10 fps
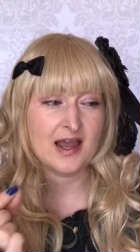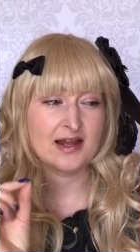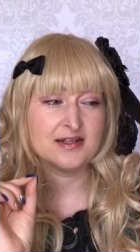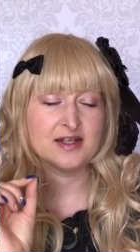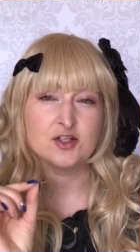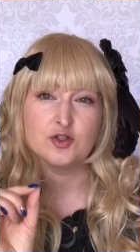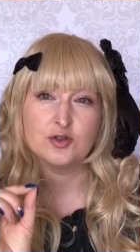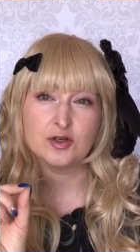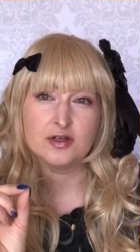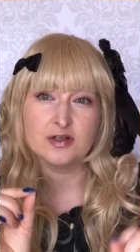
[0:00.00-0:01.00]
and they
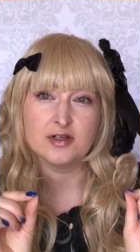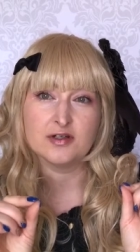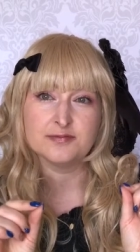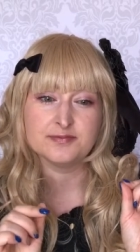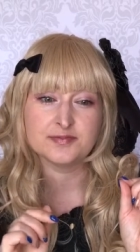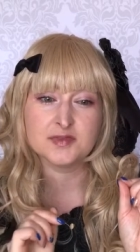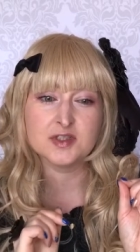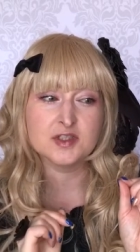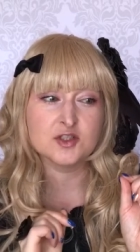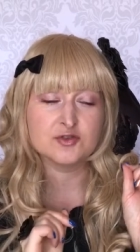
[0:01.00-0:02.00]
do a
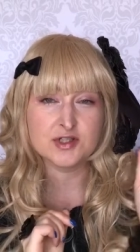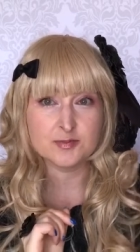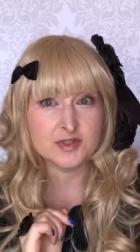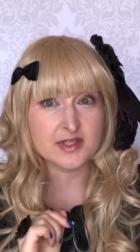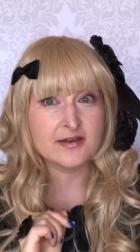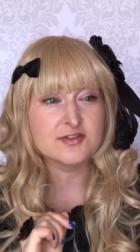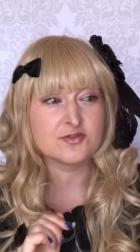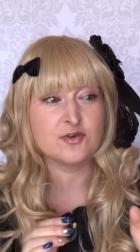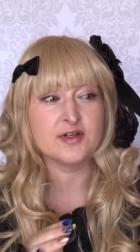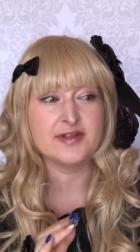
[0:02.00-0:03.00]
Christmas
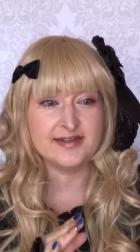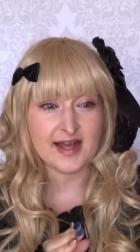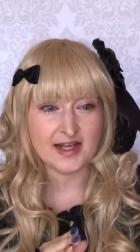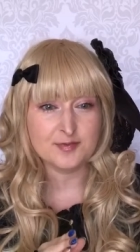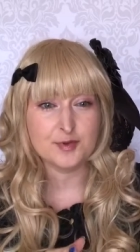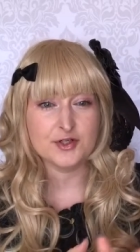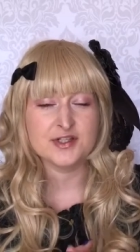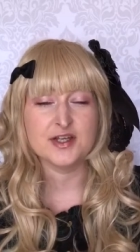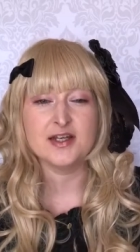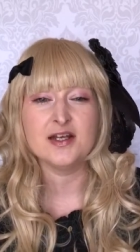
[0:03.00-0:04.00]
gift for that
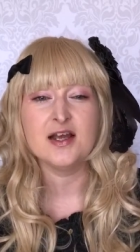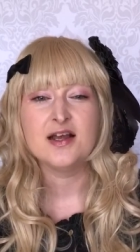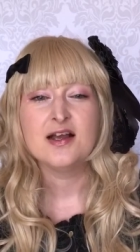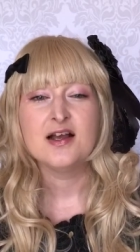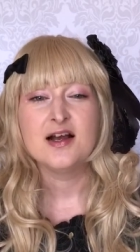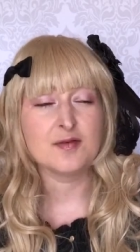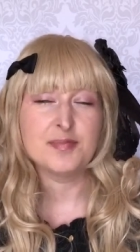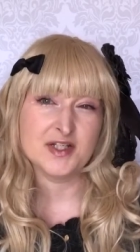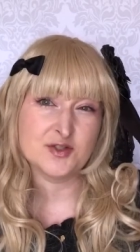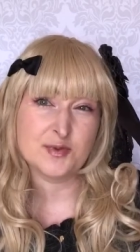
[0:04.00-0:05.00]
person.
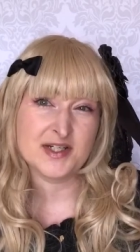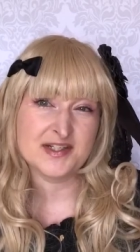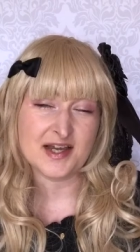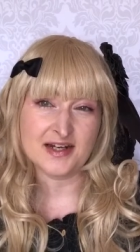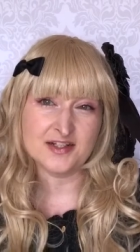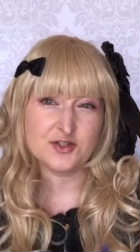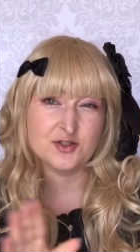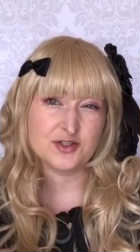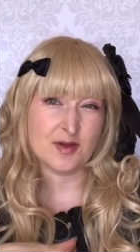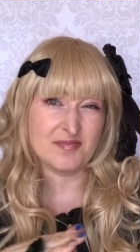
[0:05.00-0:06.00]
But we decided to
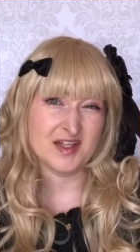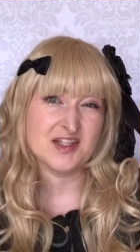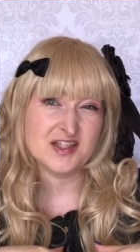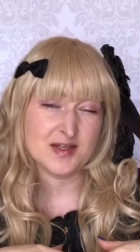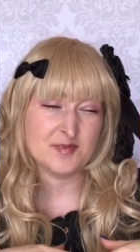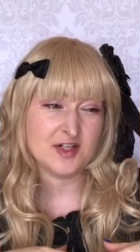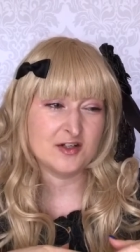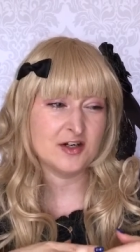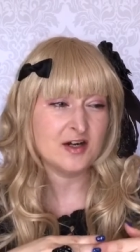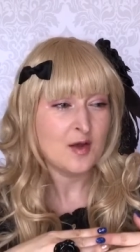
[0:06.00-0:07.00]
do something
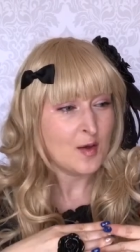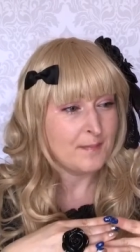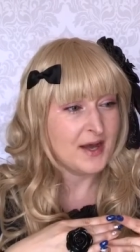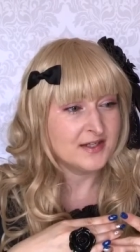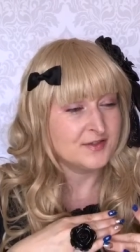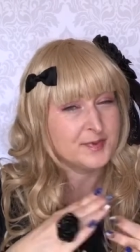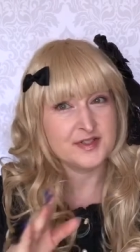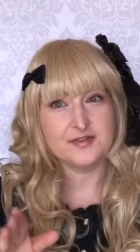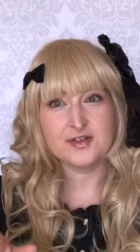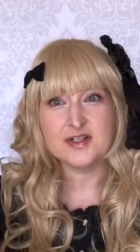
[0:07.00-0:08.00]
similar but a
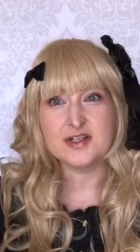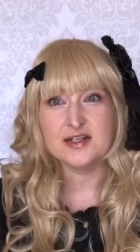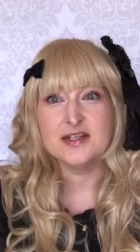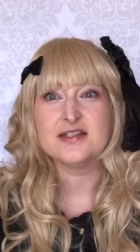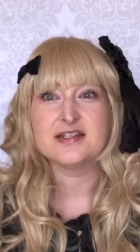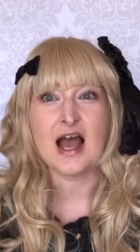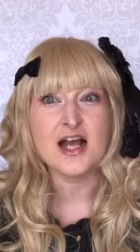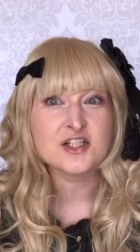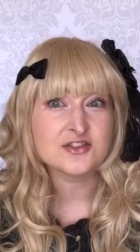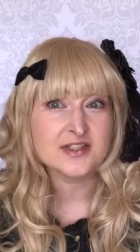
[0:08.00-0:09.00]
bit different, and it's
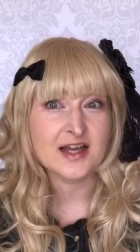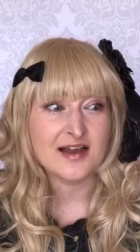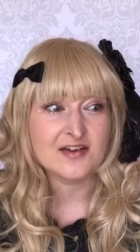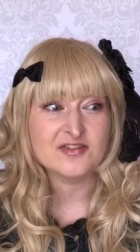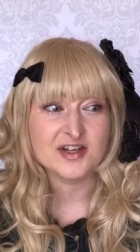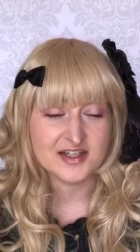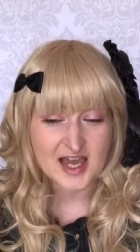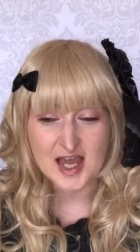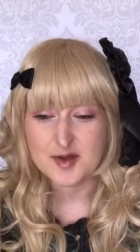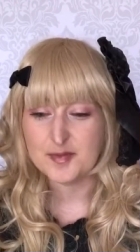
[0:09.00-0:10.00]
actually kind of a
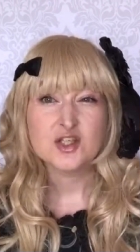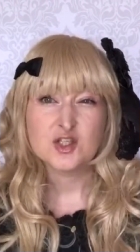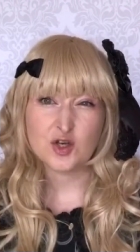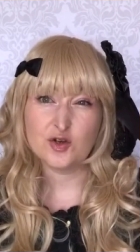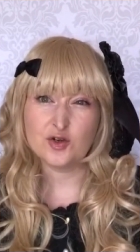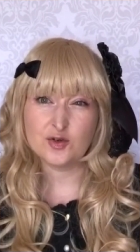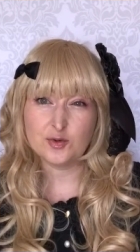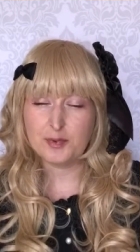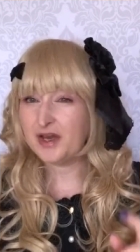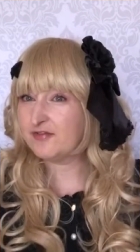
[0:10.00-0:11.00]
game.
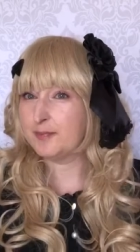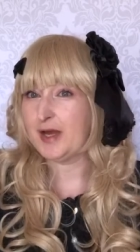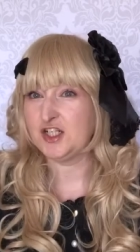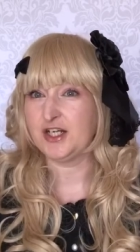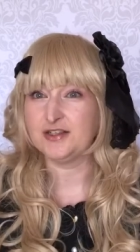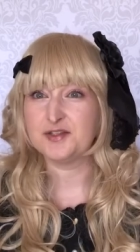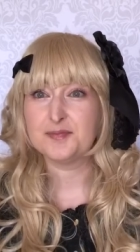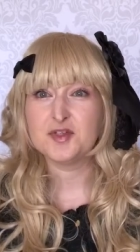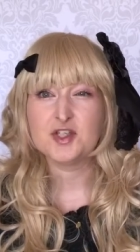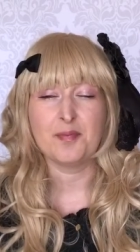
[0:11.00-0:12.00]
So we have a budget,
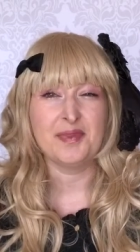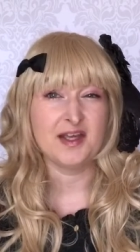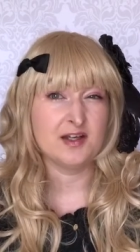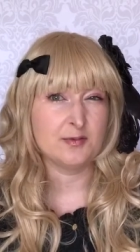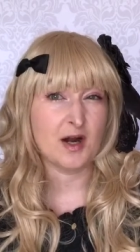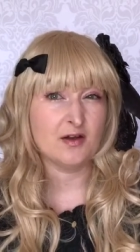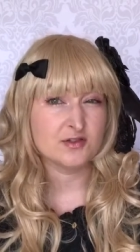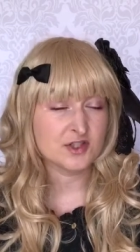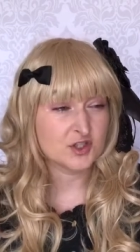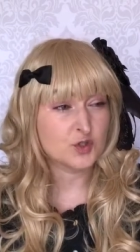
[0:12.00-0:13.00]
something
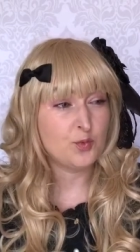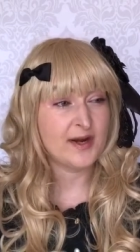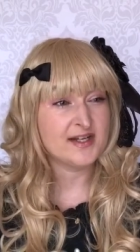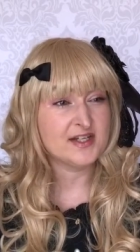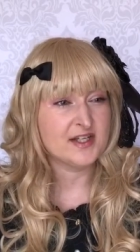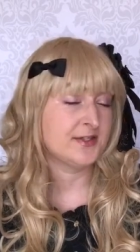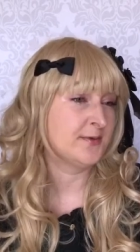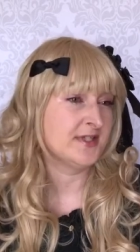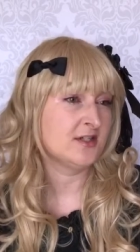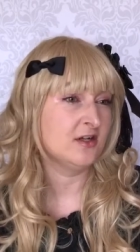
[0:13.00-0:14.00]
around twenty
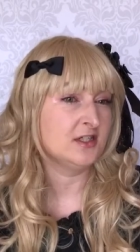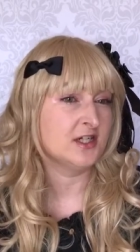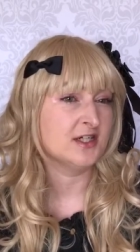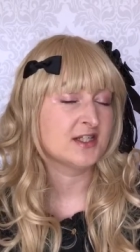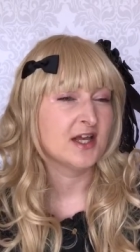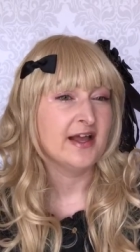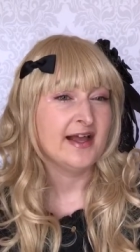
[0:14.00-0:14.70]
U S dollars,